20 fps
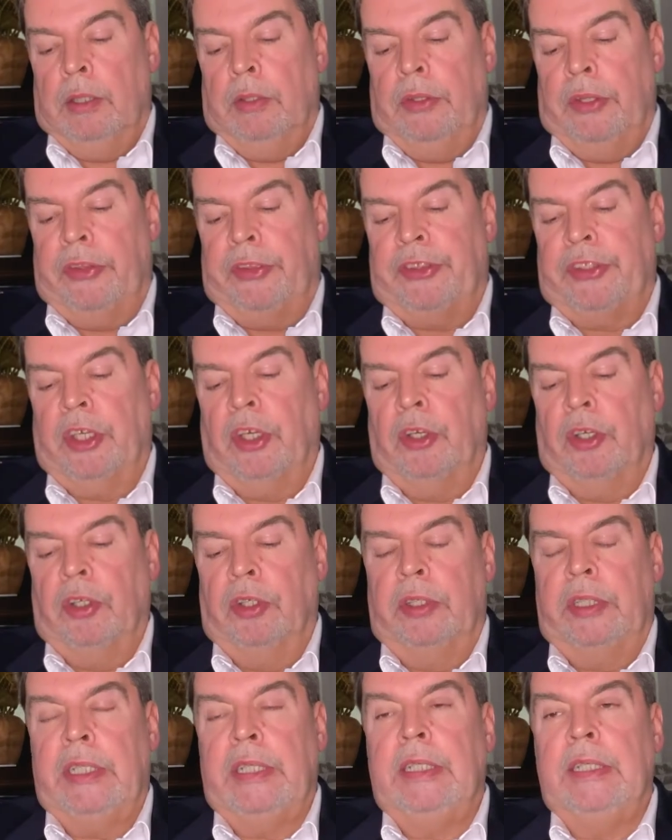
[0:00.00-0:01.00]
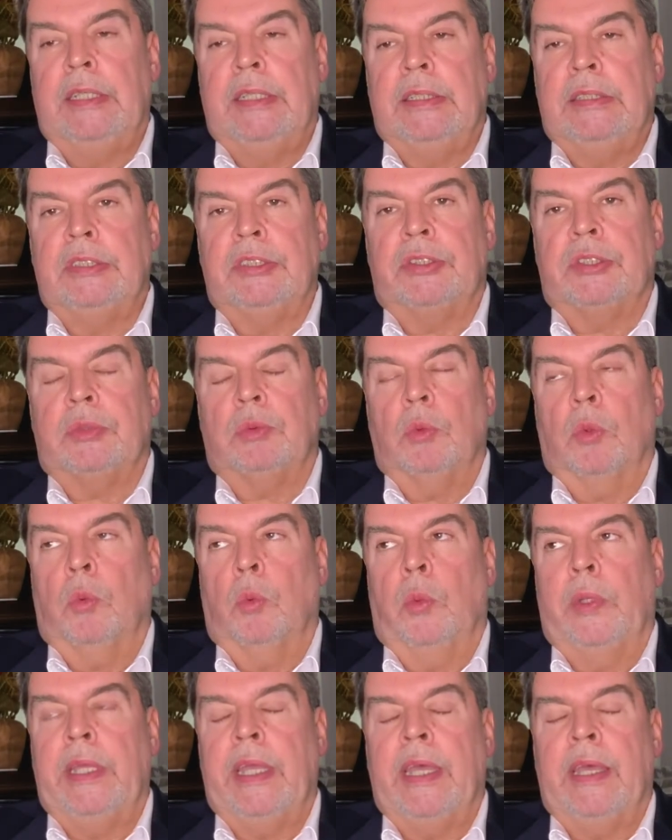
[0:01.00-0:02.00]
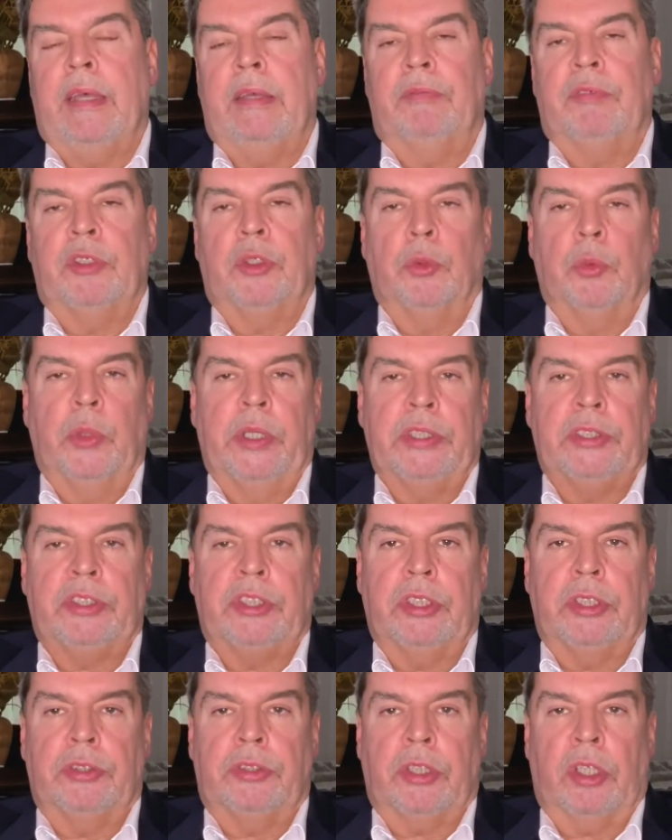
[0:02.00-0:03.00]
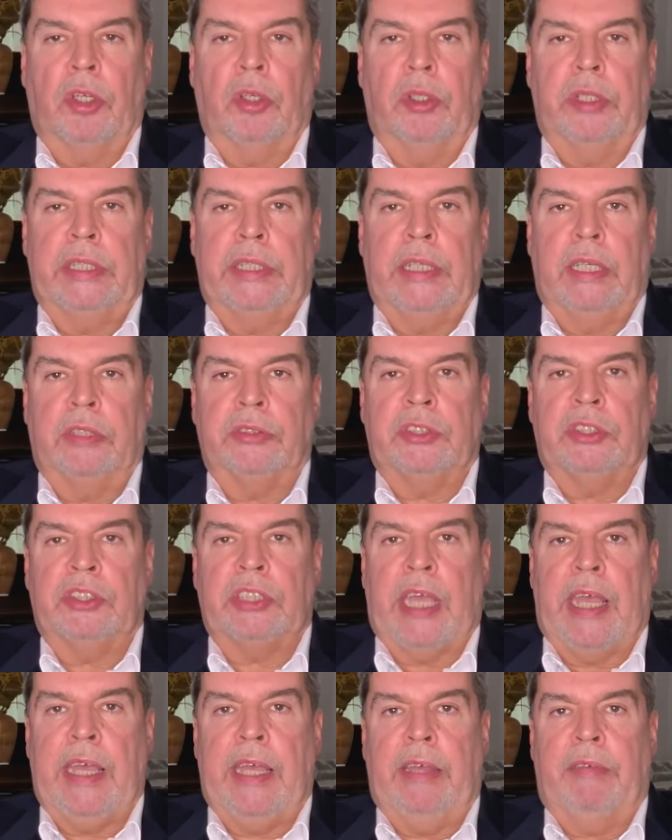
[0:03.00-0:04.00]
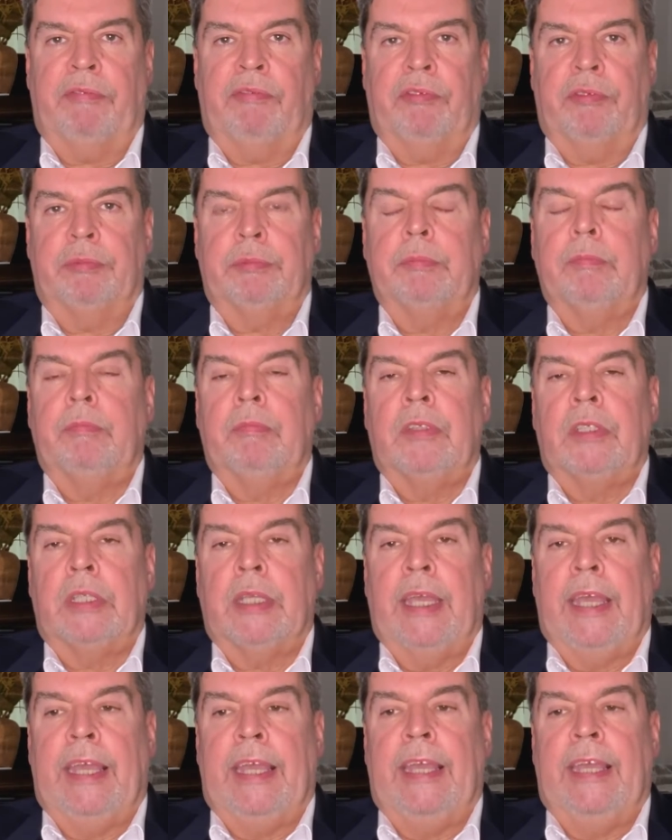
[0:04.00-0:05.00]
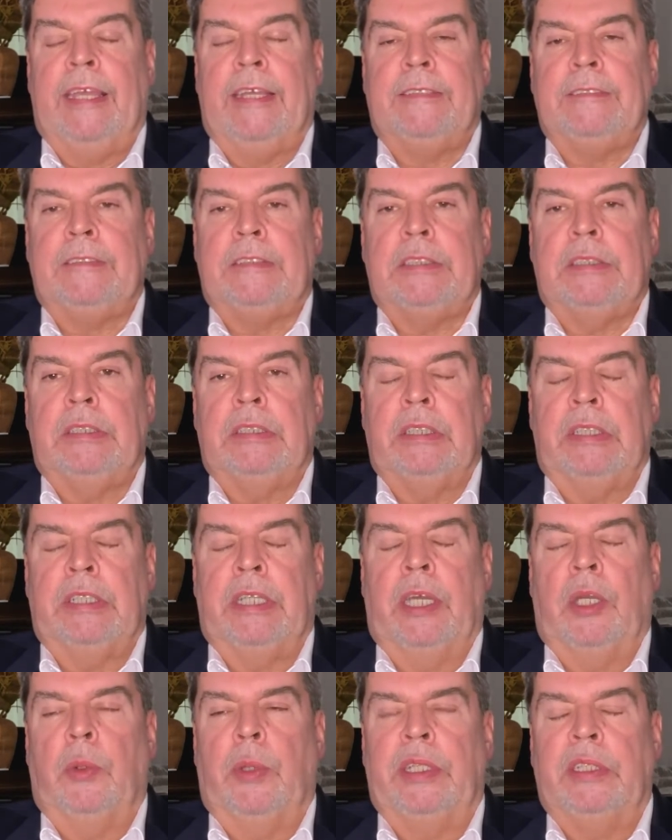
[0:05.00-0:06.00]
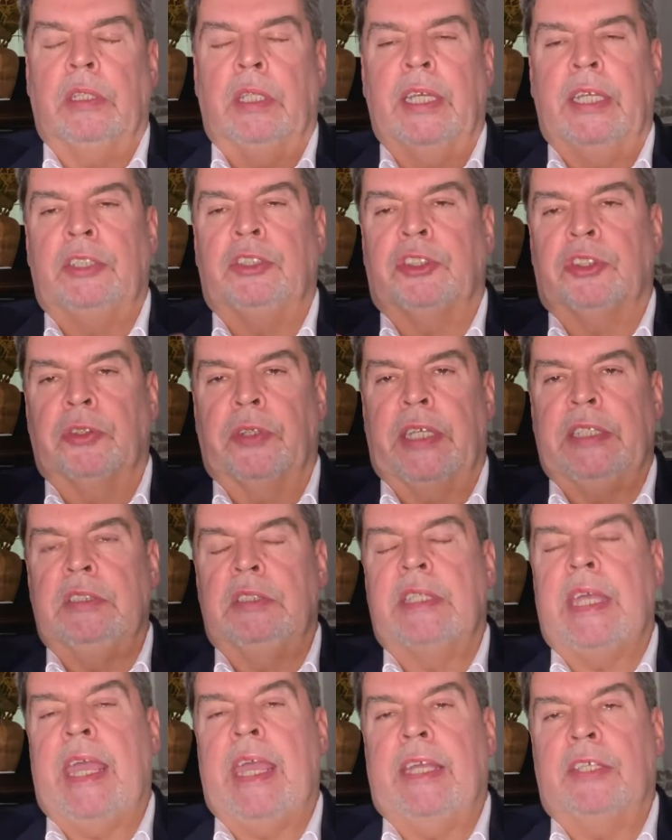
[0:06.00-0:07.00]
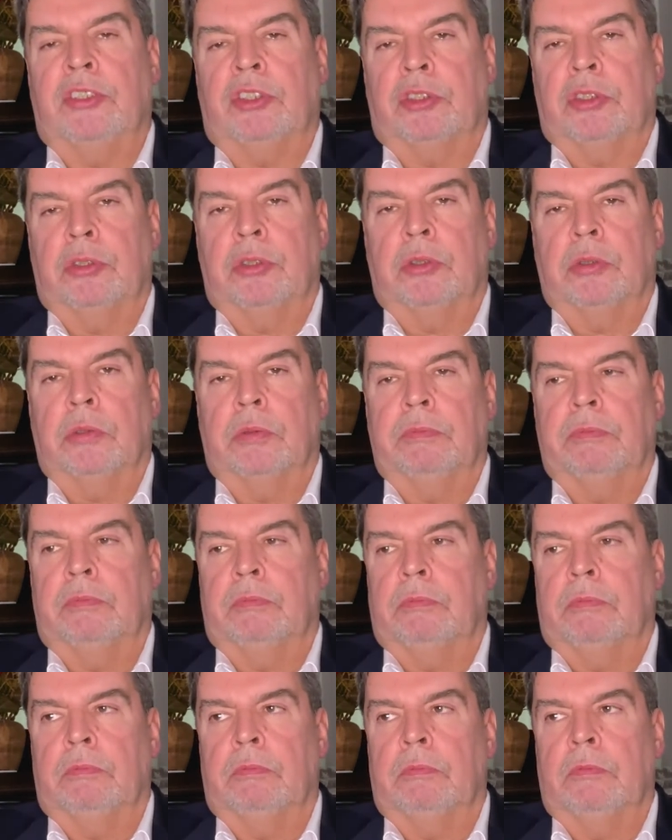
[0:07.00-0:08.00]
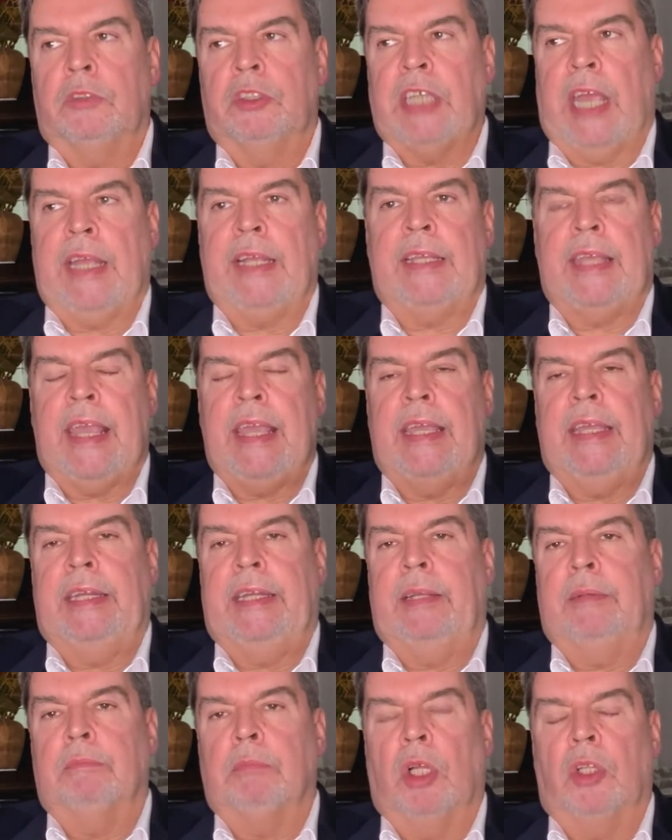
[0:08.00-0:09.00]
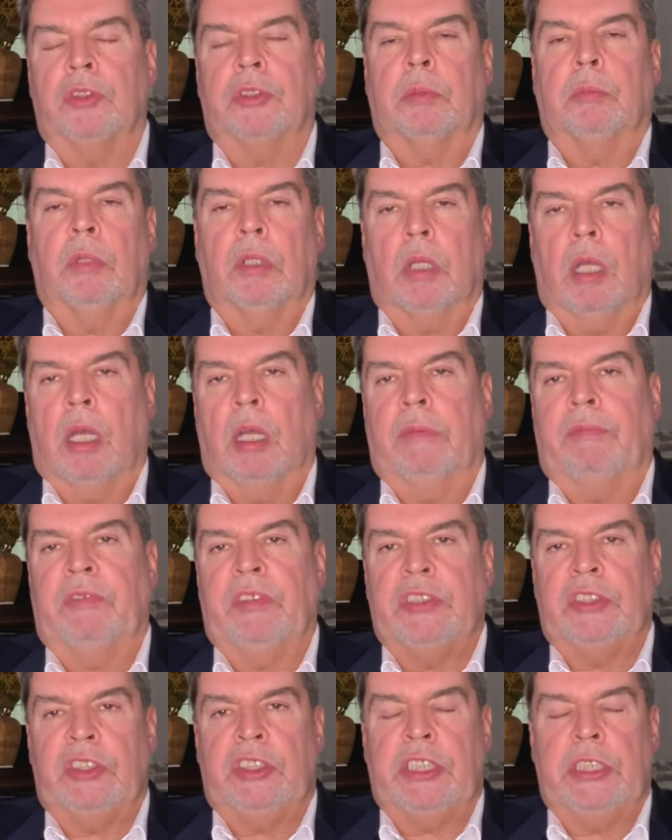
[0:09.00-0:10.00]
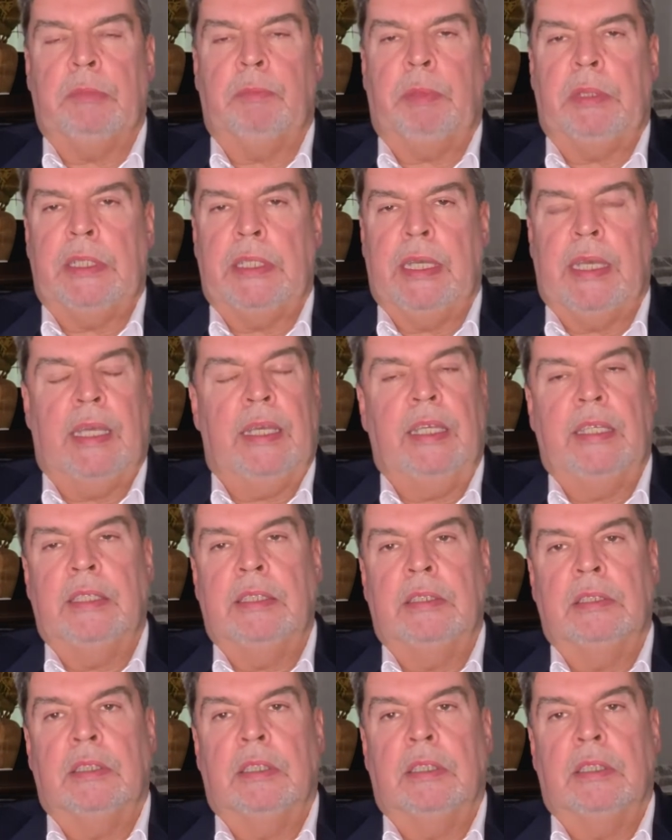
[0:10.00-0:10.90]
The third is we have an ERISA attorney on staff. And, unless you're a national, gigantic, multiple office TPA,